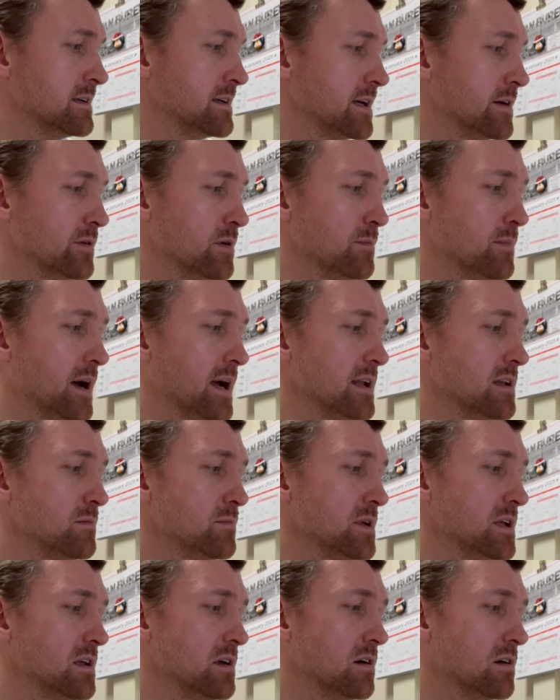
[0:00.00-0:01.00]
It reminded
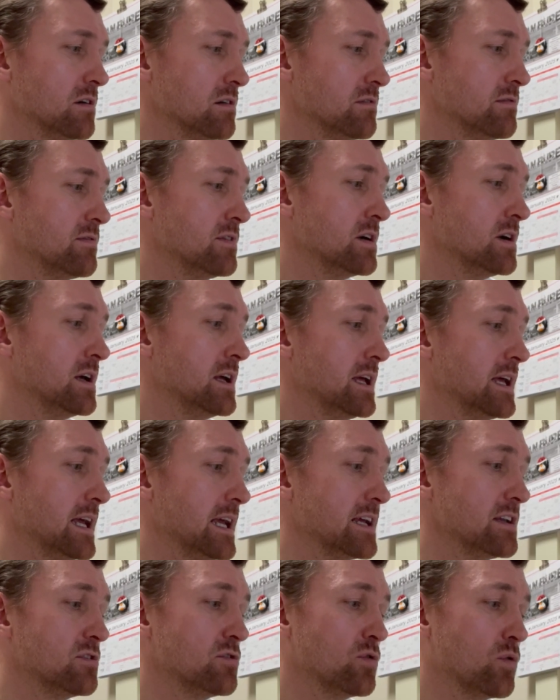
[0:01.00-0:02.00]
me of
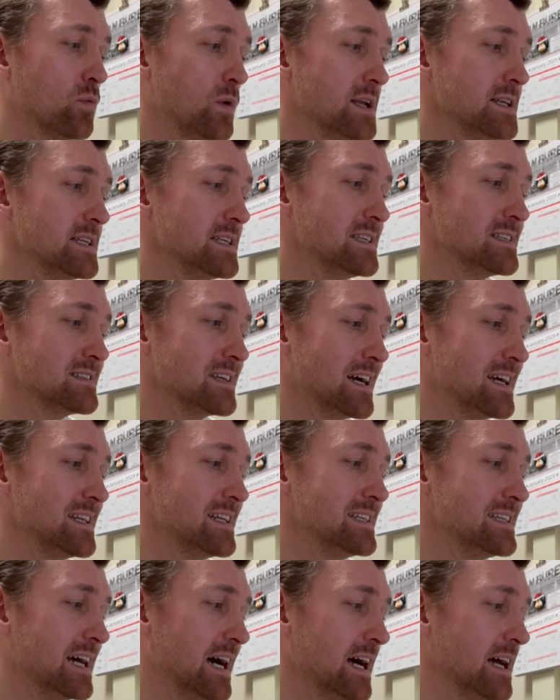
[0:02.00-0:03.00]
a
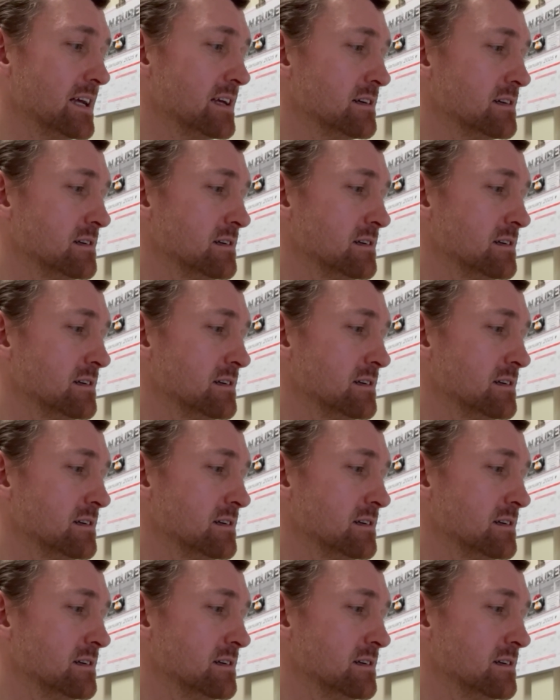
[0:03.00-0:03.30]
20-sided die.